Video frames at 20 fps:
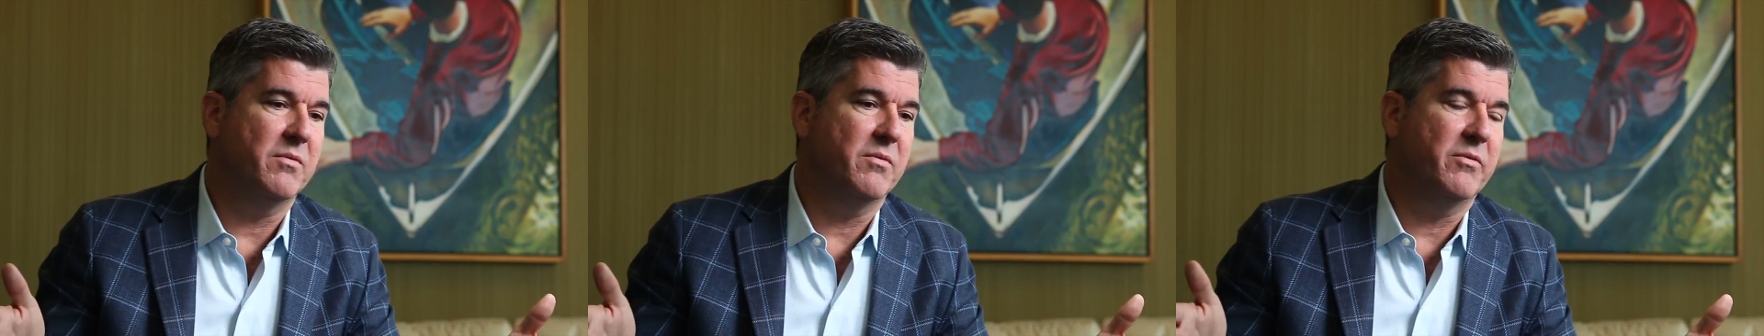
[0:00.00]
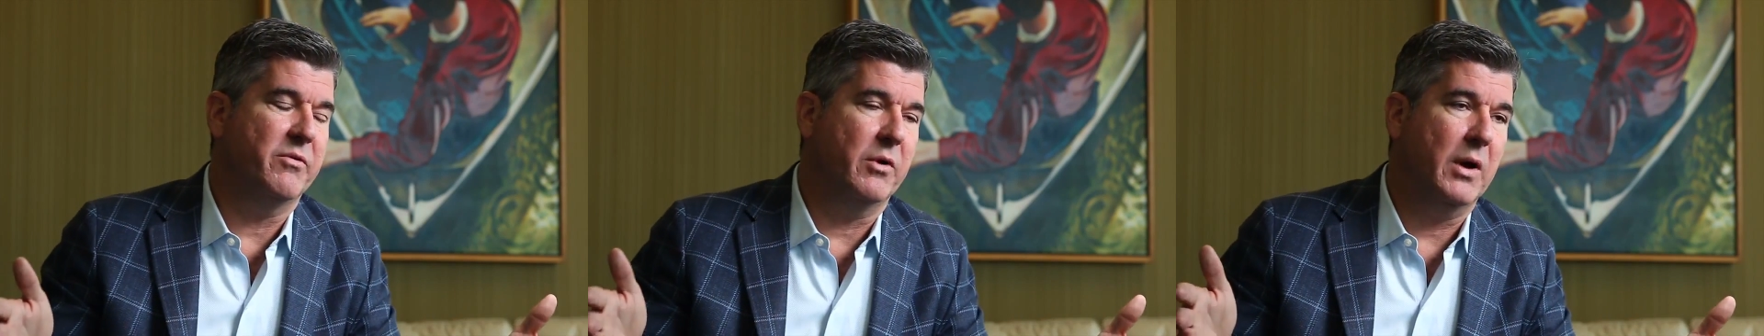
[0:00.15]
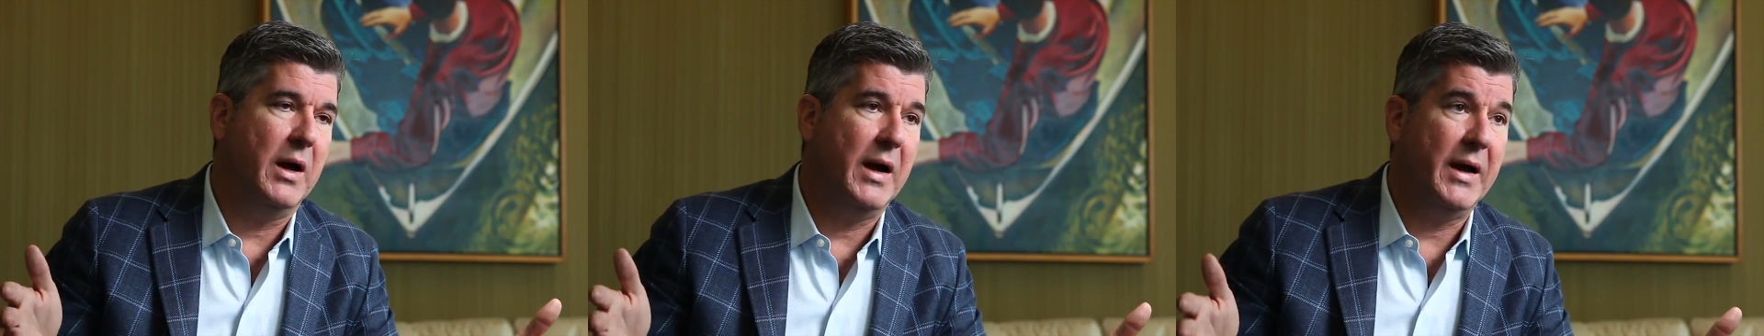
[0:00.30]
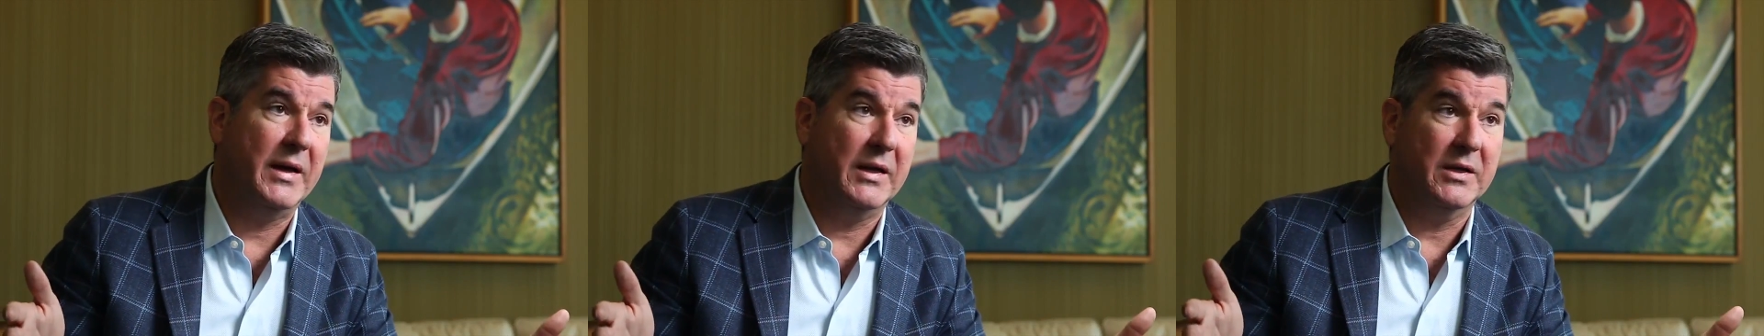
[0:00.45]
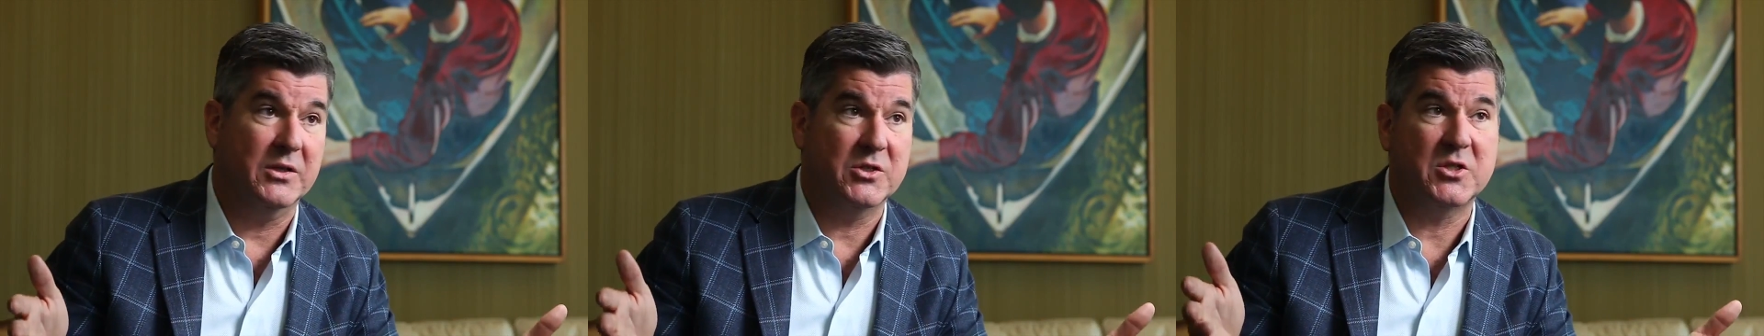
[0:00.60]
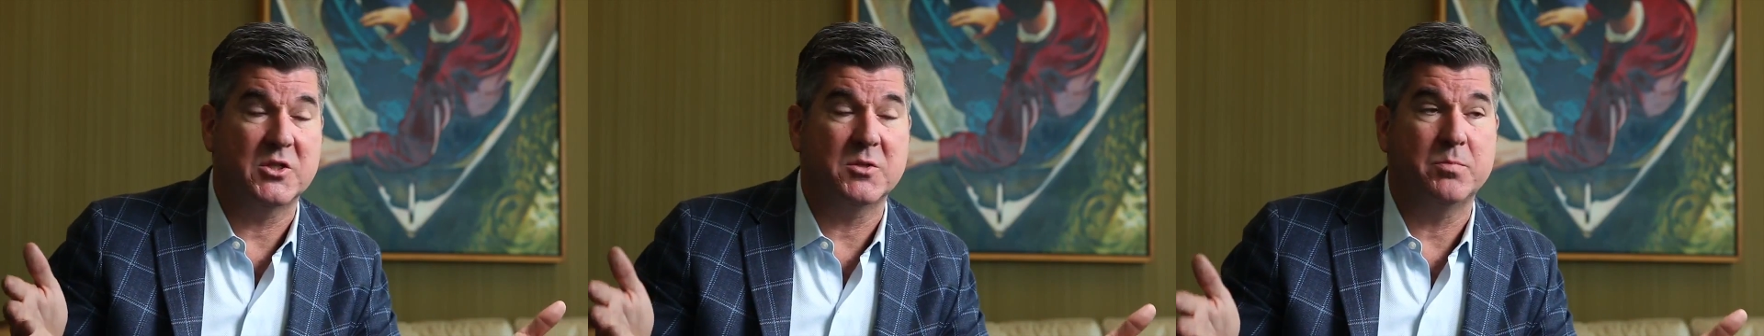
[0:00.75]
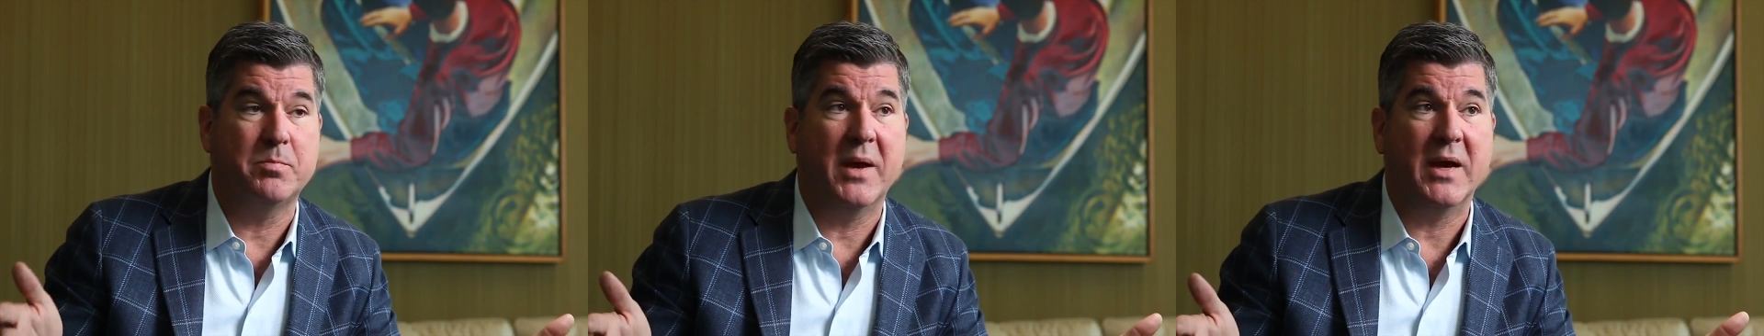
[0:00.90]
variety and
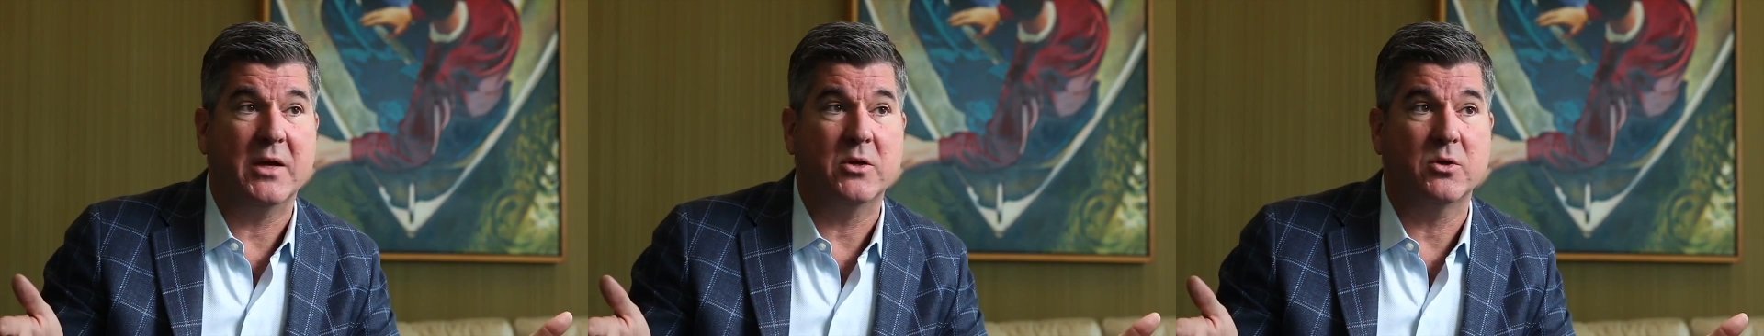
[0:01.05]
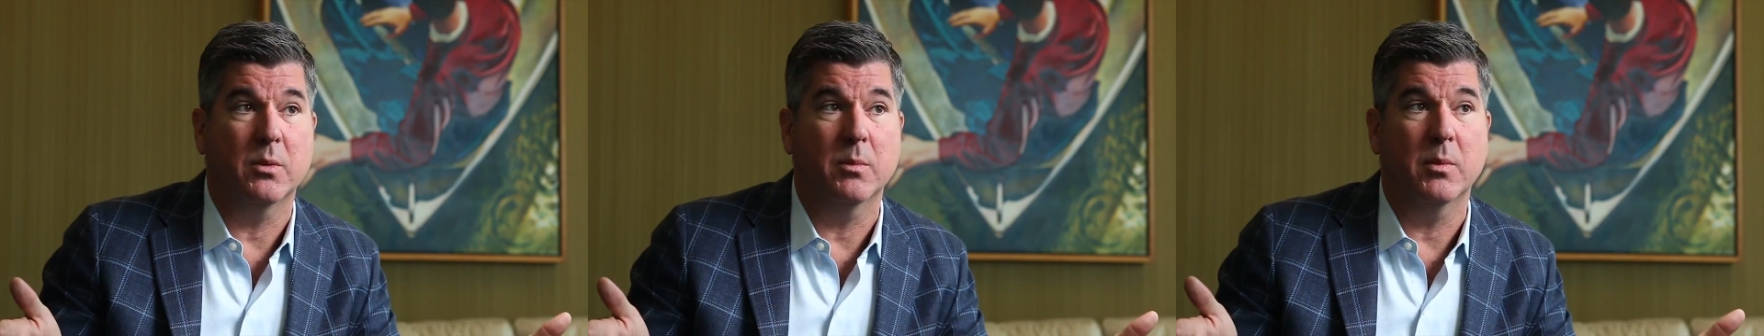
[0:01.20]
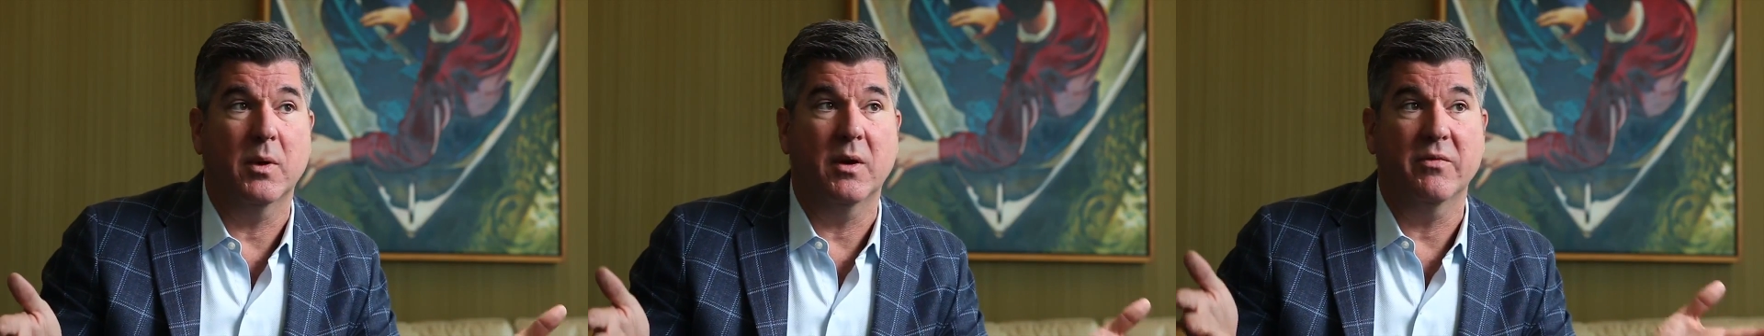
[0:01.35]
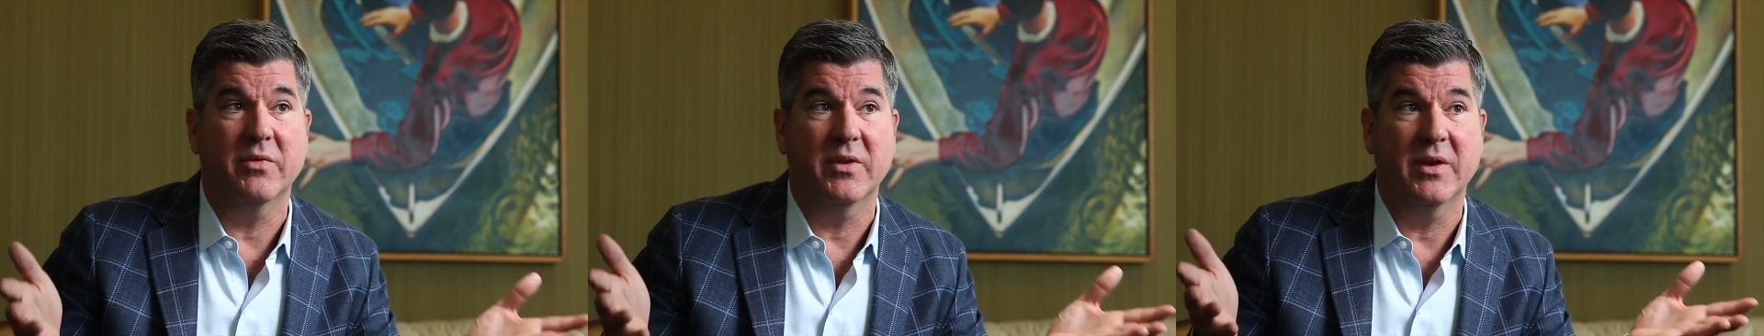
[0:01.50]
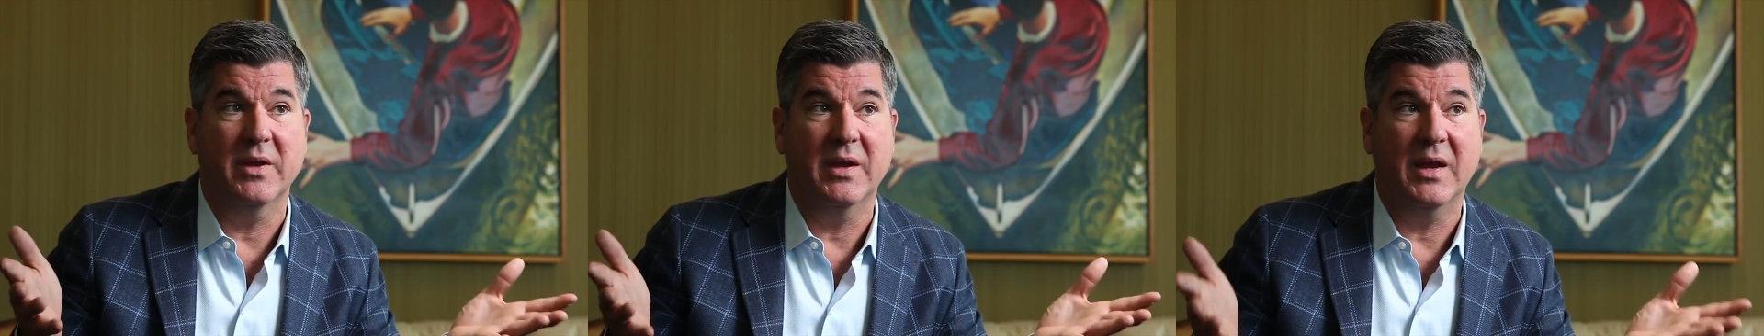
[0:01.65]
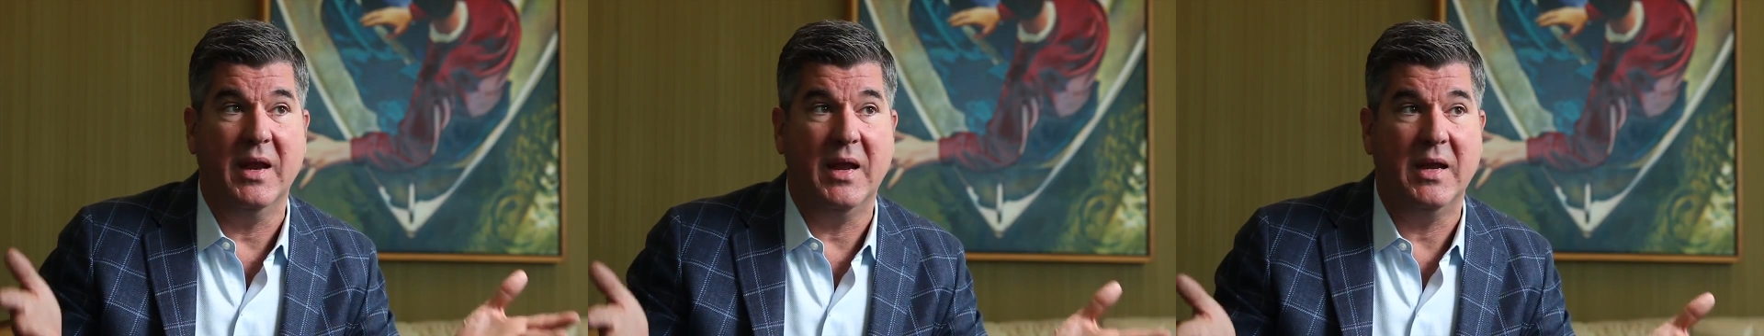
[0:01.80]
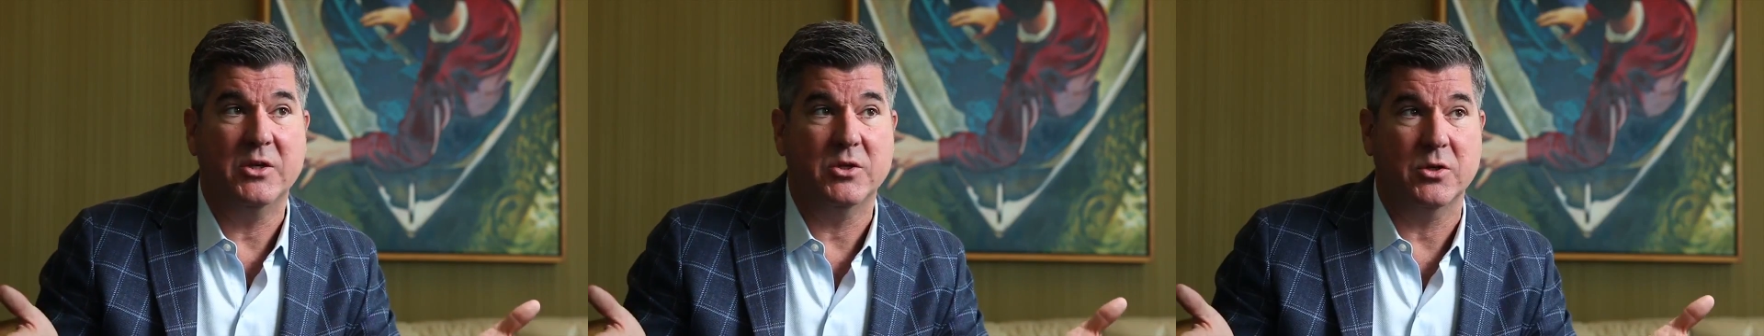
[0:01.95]
spectrum of the
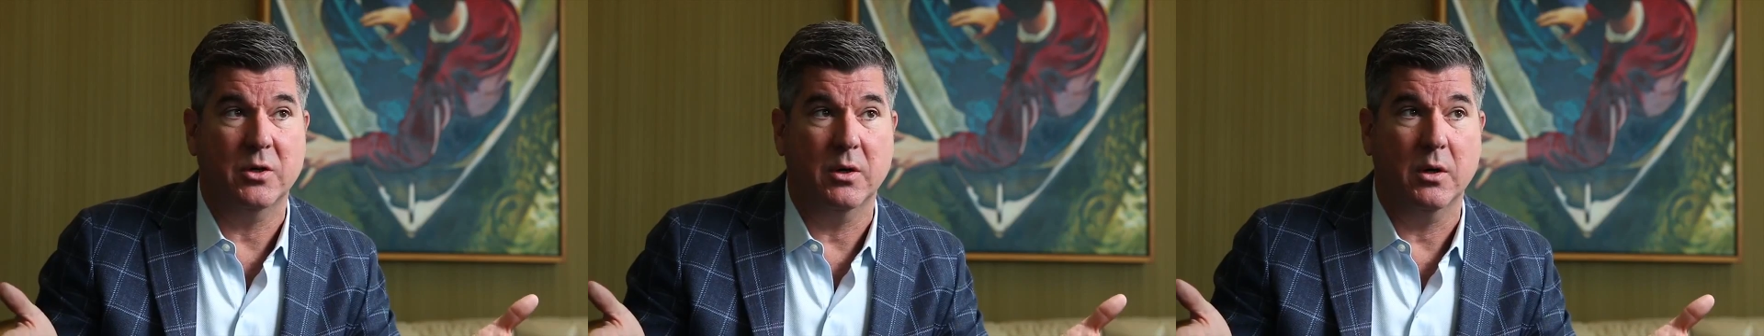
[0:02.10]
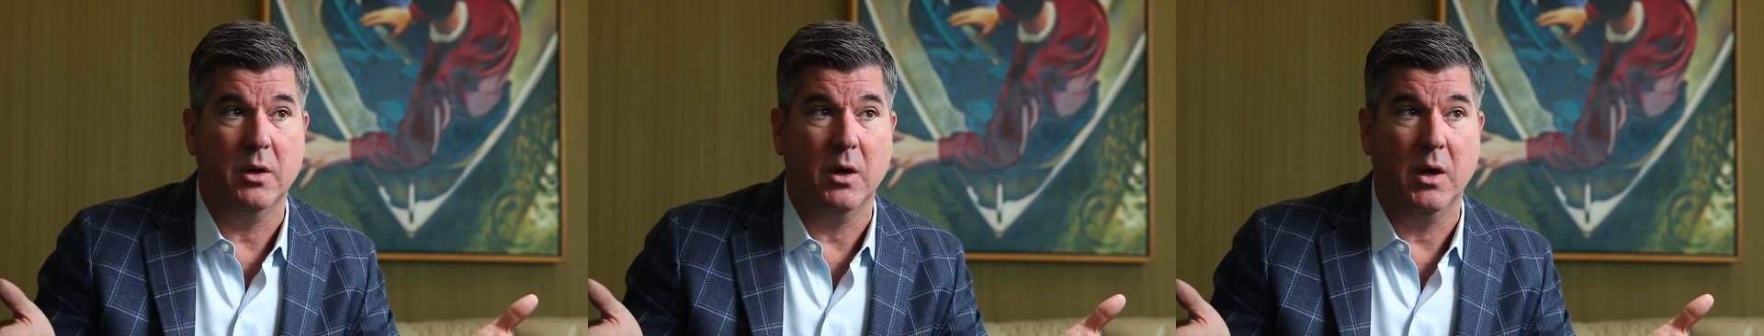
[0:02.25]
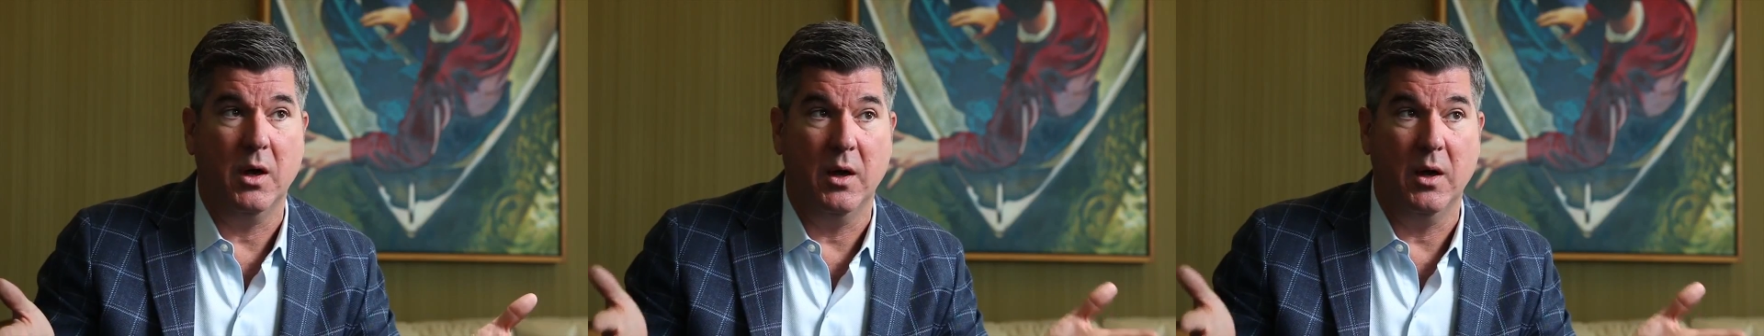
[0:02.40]
nature